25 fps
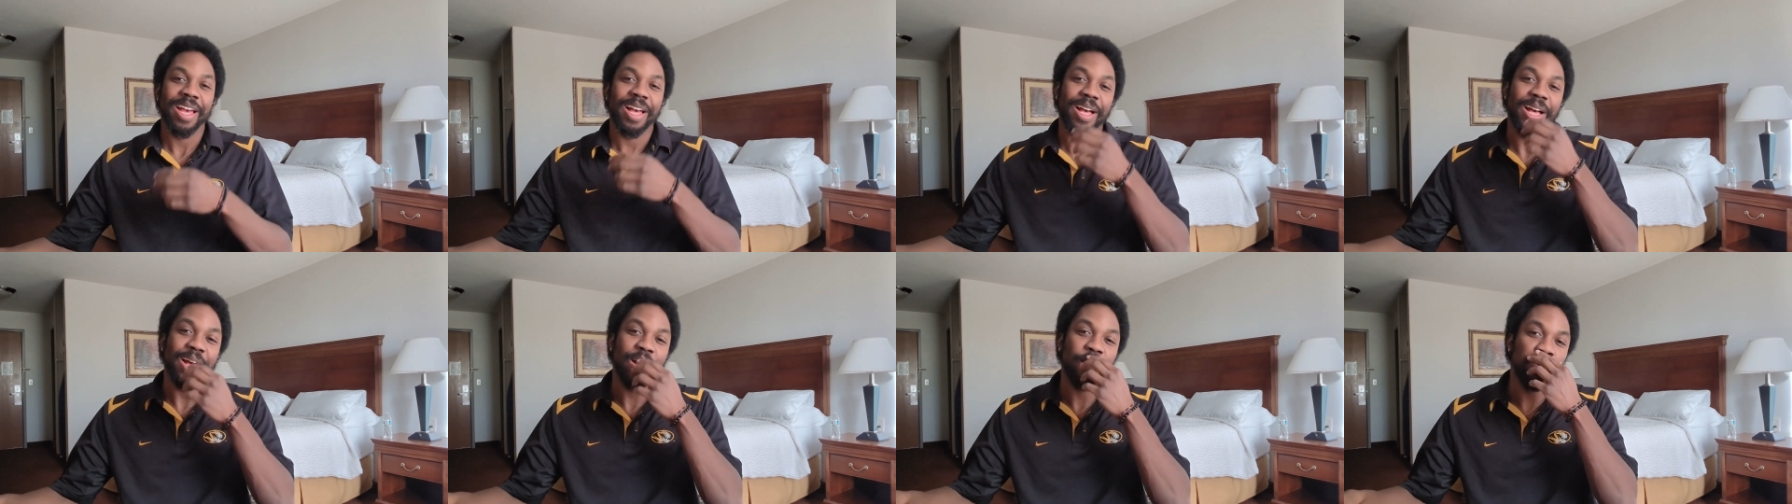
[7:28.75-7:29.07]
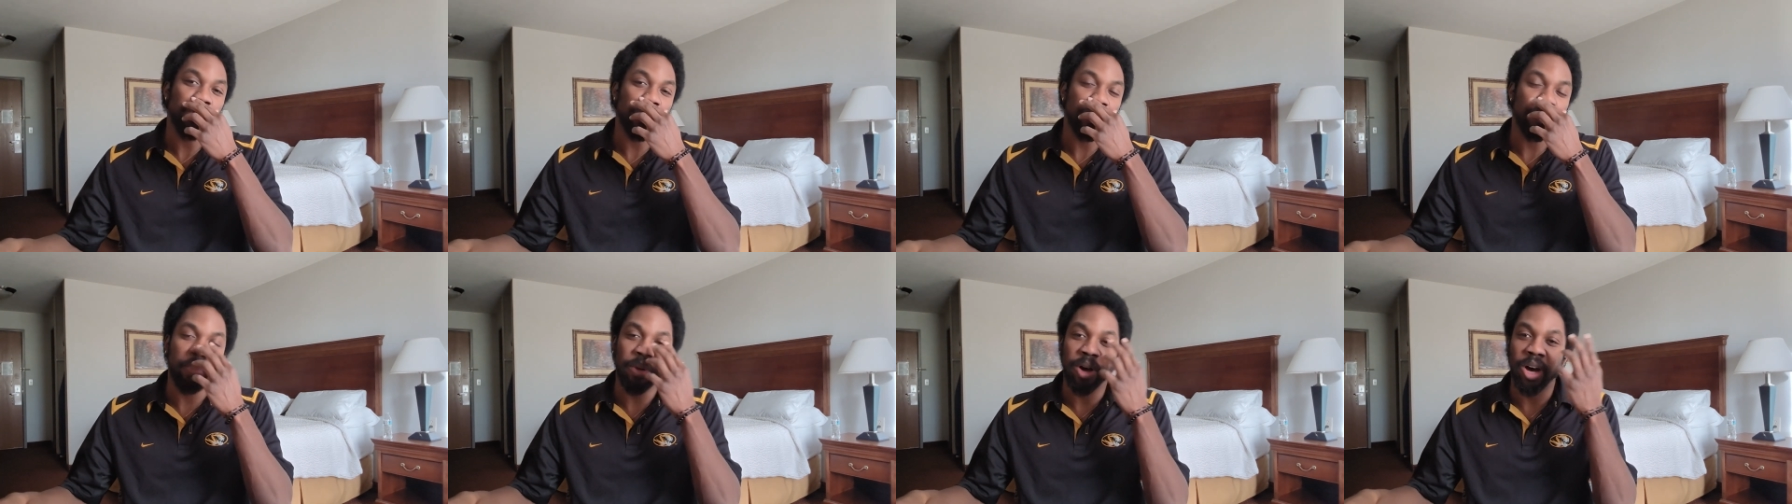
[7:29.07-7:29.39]
Uh,
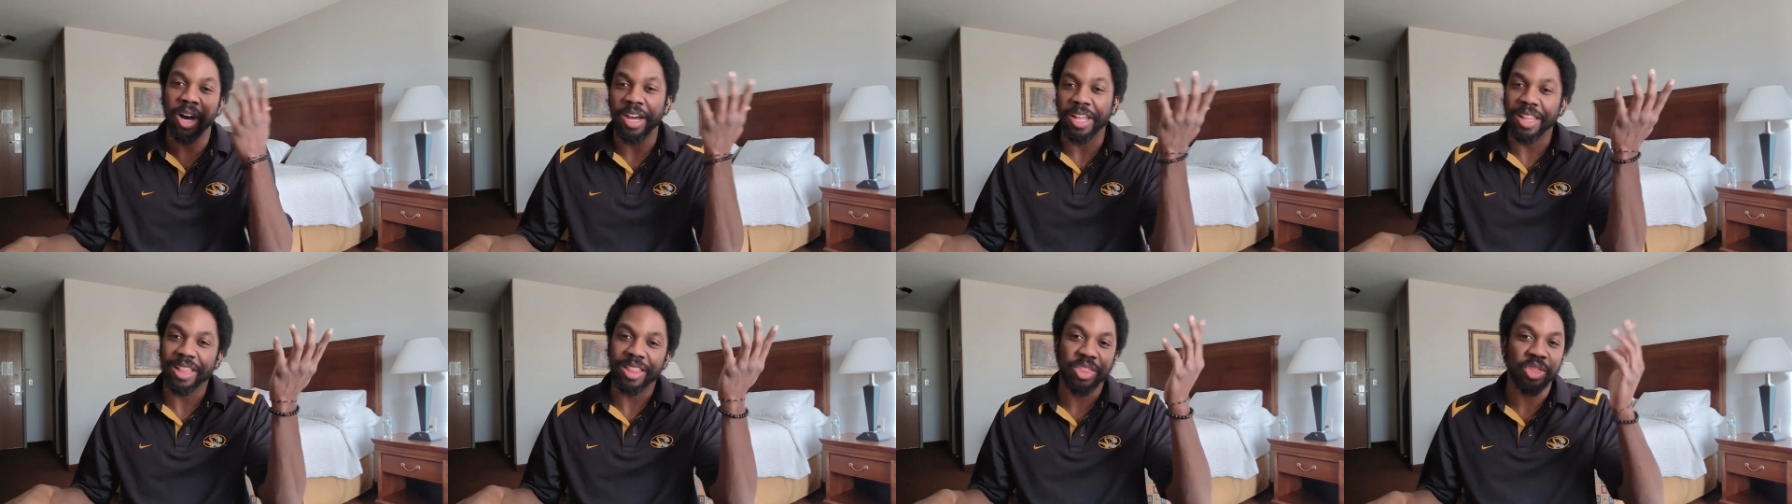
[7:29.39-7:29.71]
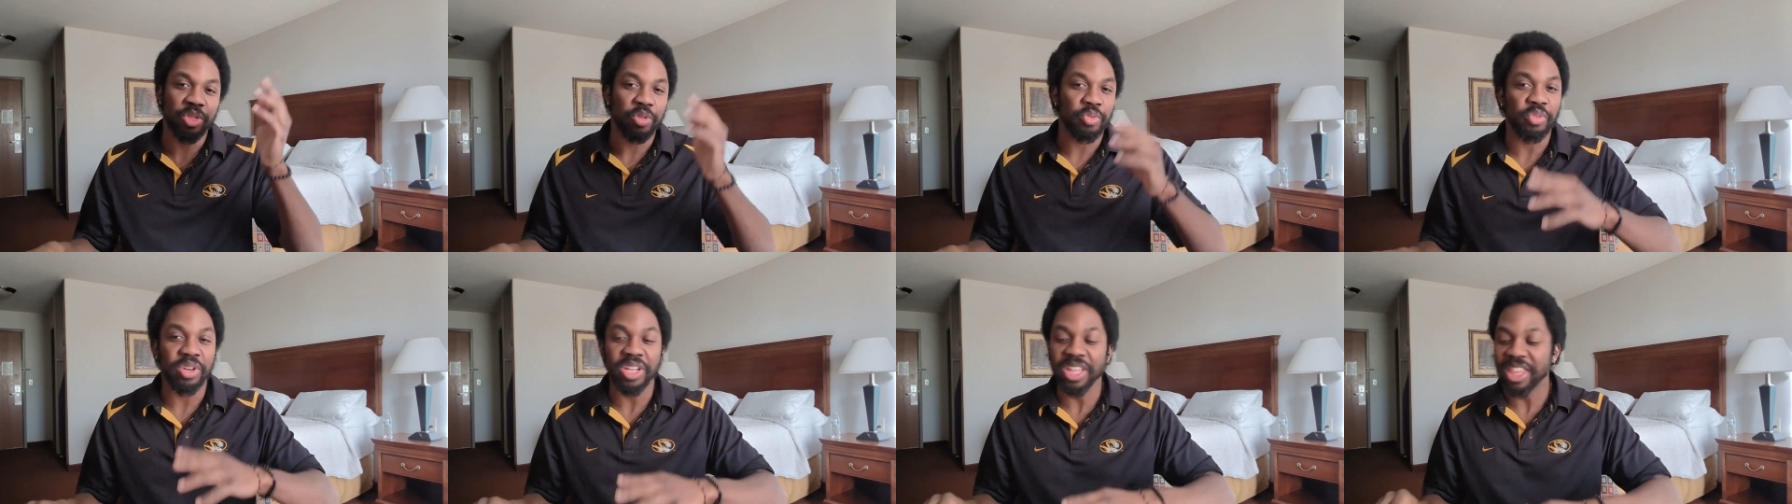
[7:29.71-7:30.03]
we bought
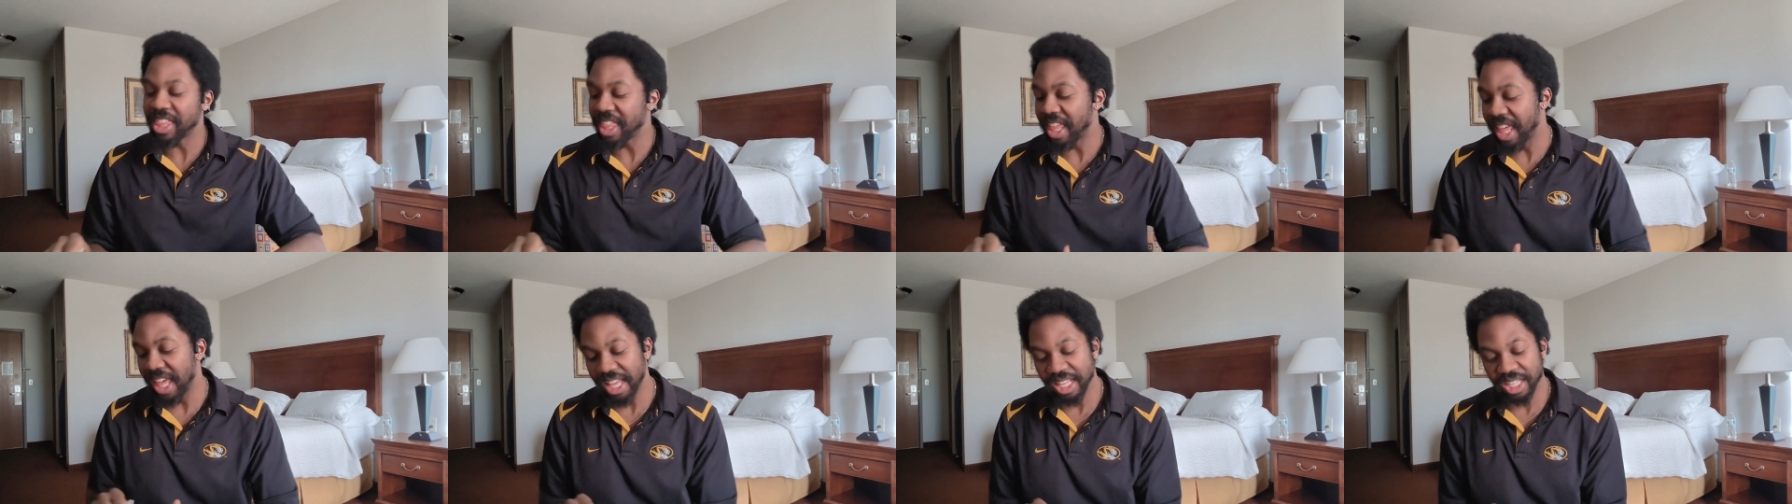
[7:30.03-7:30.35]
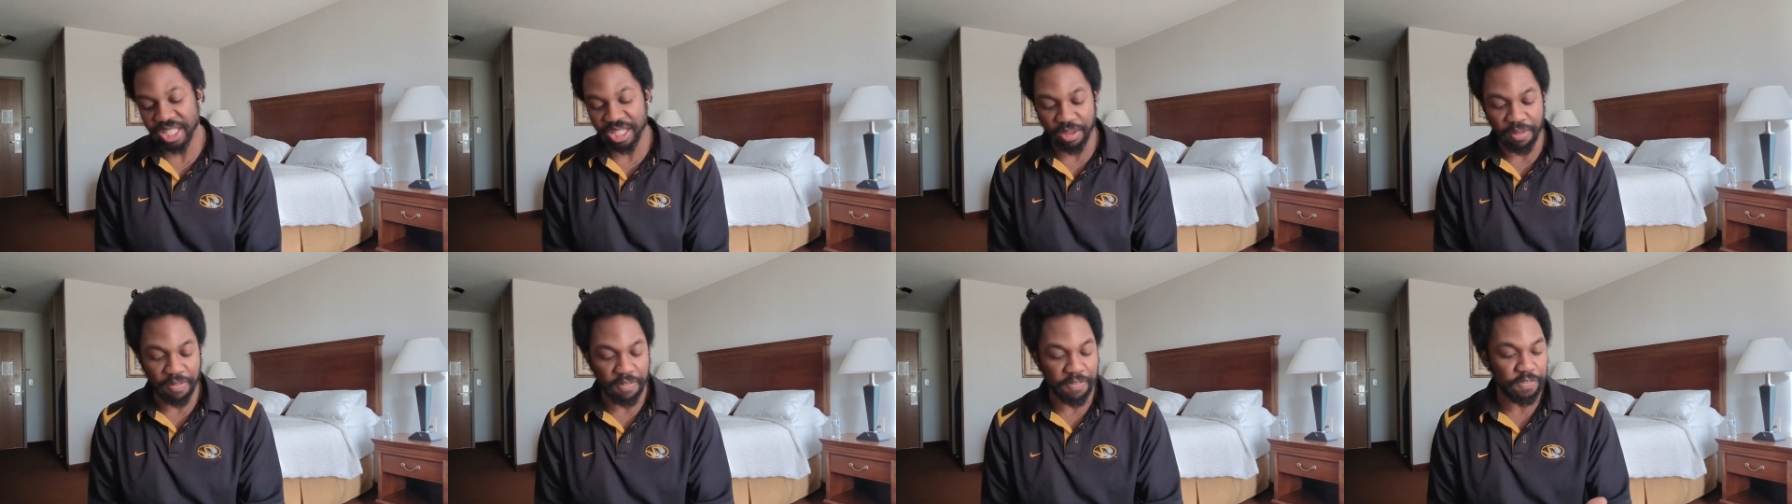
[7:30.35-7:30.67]
three
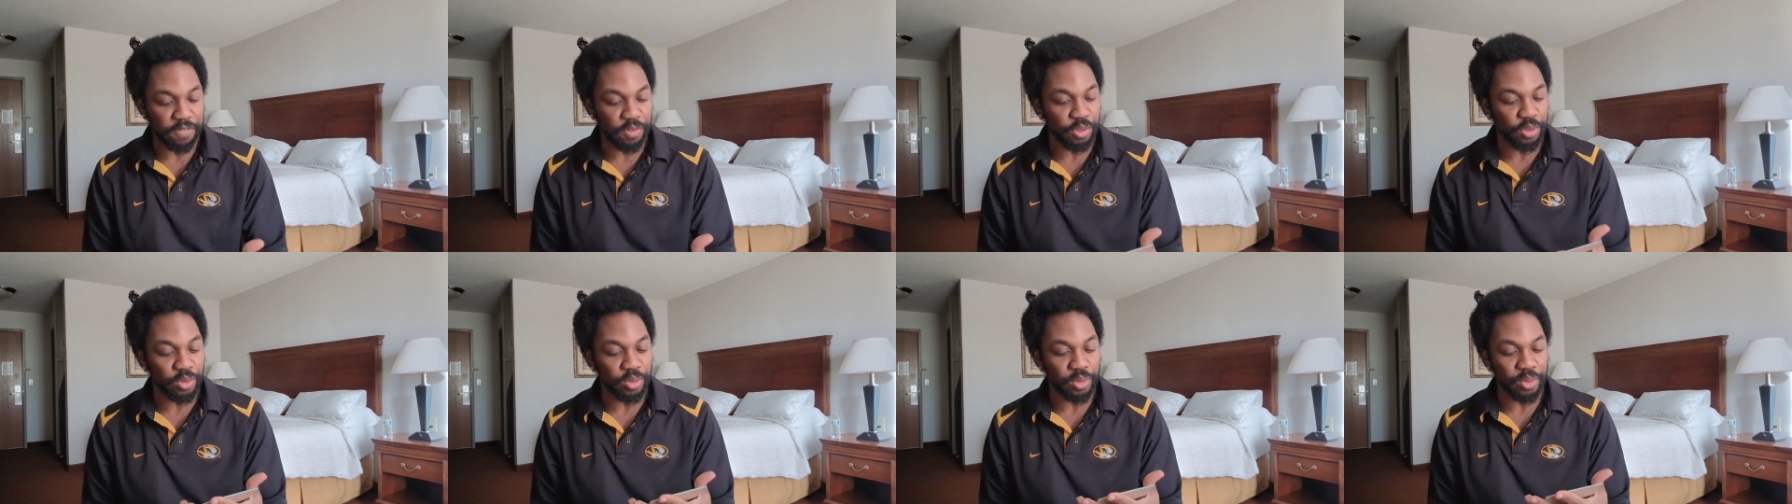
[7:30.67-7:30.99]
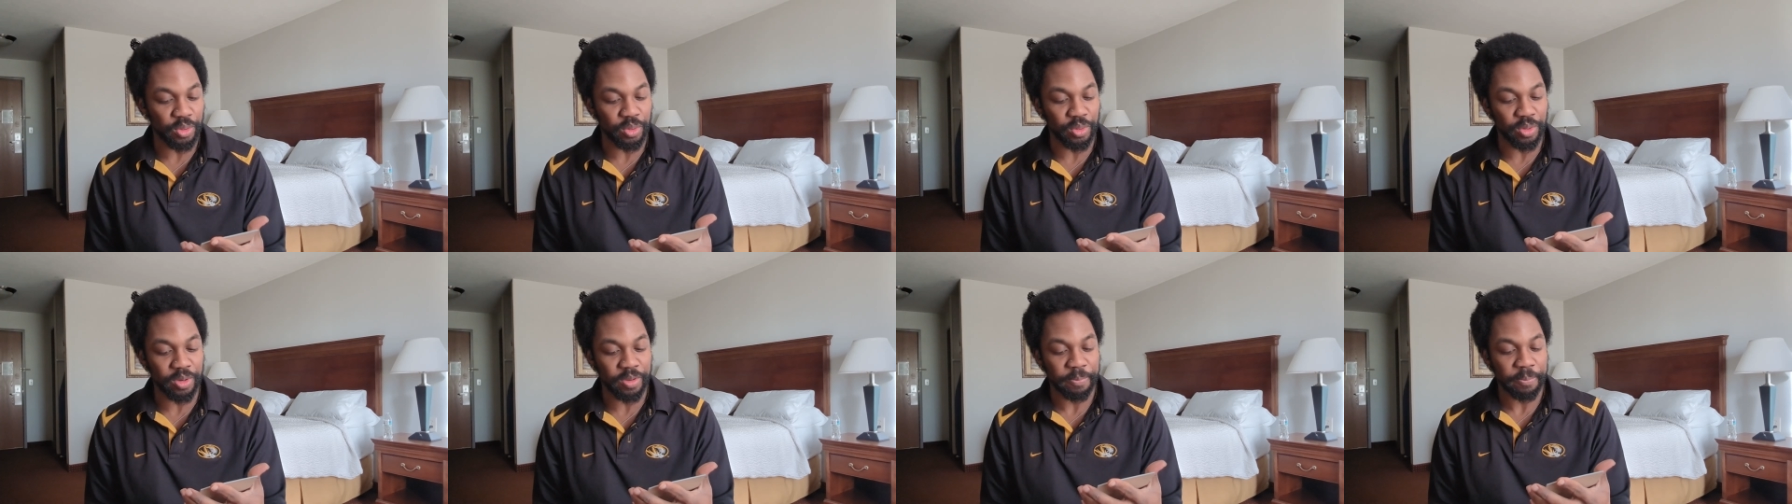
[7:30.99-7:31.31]
things of
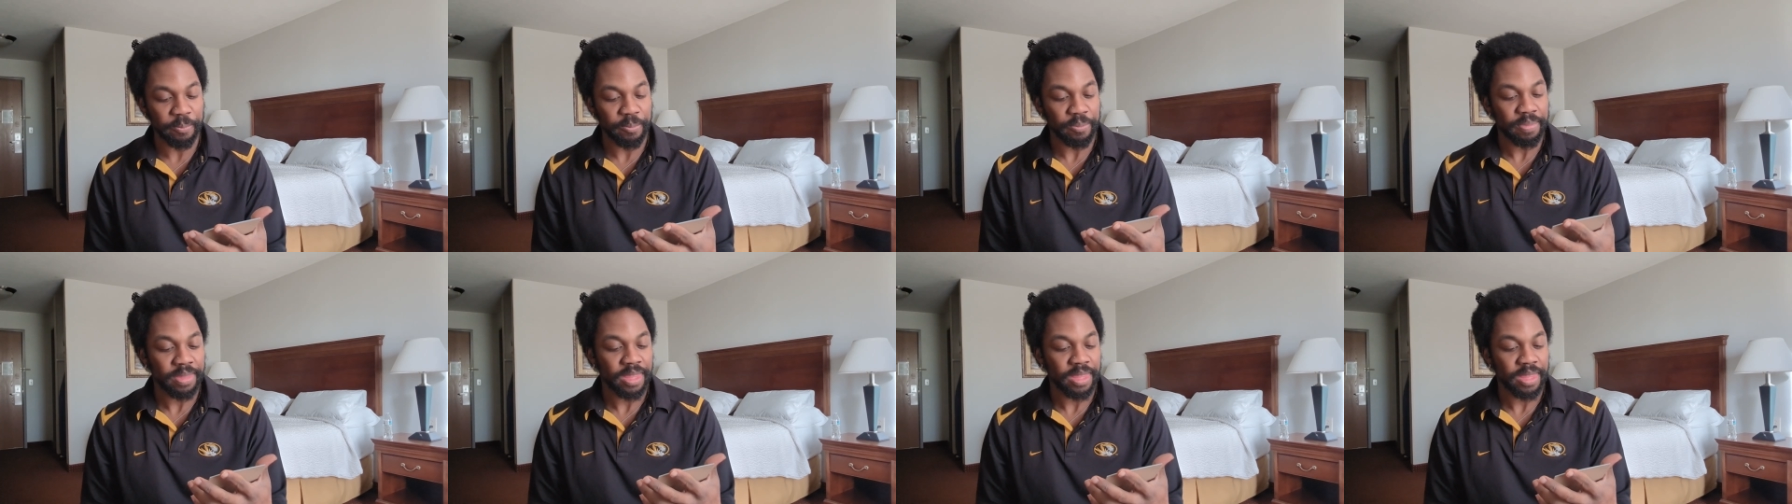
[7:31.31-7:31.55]
food.